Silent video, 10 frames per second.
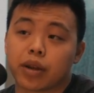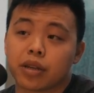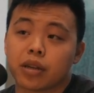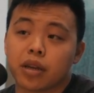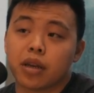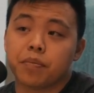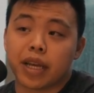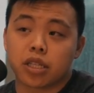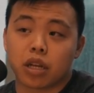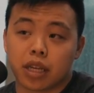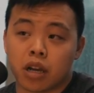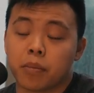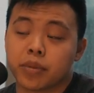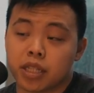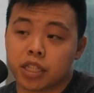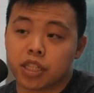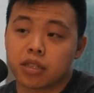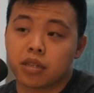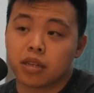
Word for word: right? Based on the competition